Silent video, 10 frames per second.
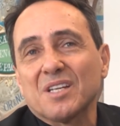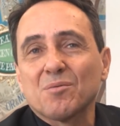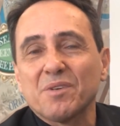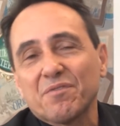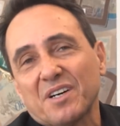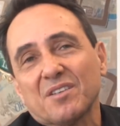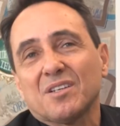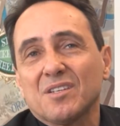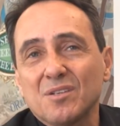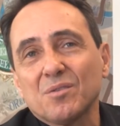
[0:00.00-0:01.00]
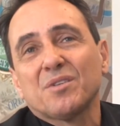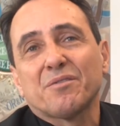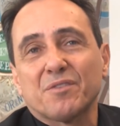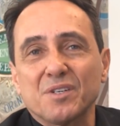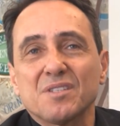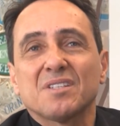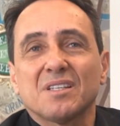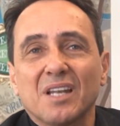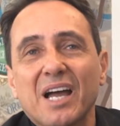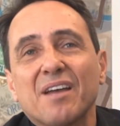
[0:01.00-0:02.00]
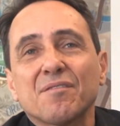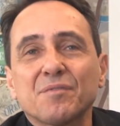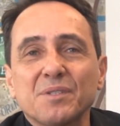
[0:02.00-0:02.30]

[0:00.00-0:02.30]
that we found in the universe and life,